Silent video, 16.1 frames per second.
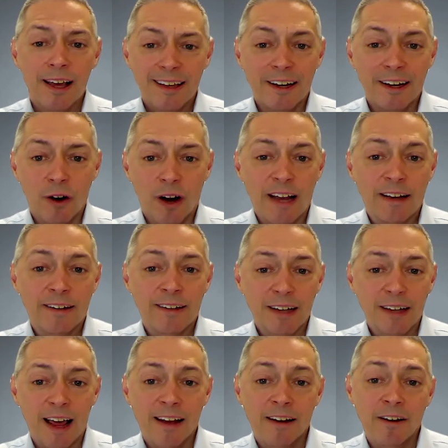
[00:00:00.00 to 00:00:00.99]
you know,
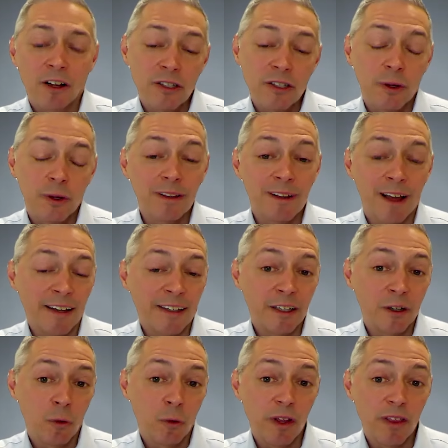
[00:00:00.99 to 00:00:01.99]
and also
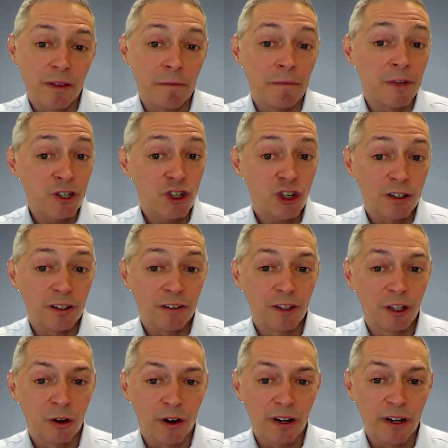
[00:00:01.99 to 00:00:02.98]
aligning with the mission of
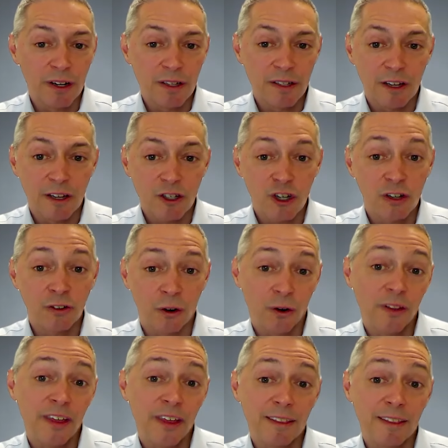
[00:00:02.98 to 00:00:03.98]
the organization,
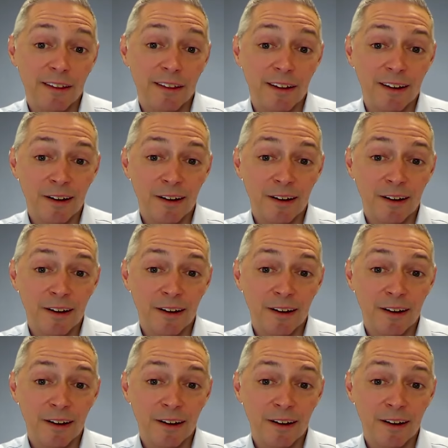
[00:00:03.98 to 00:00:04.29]
or that